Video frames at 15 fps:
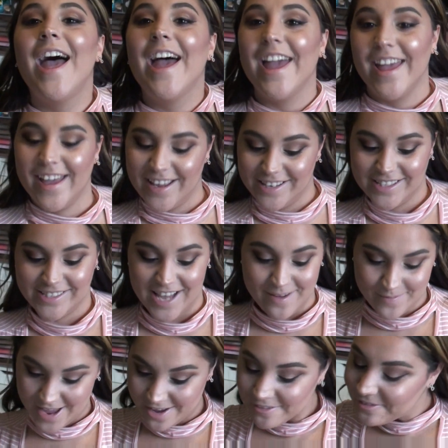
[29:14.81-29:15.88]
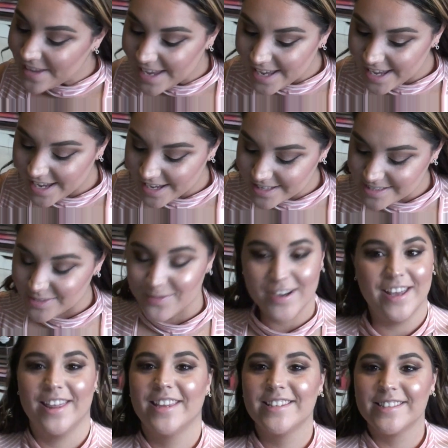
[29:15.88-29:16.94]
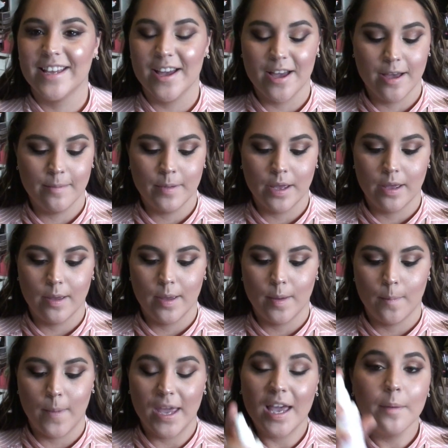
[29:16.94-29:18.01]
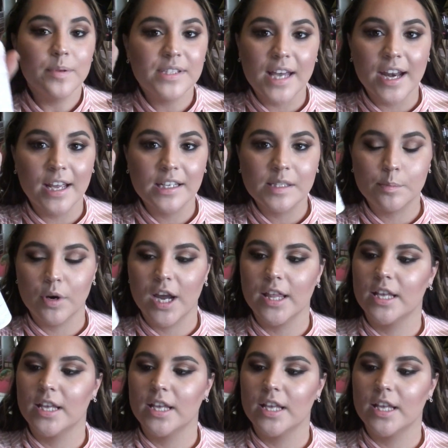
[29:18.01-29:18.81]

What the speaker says: and set my face with some makeup setting spray.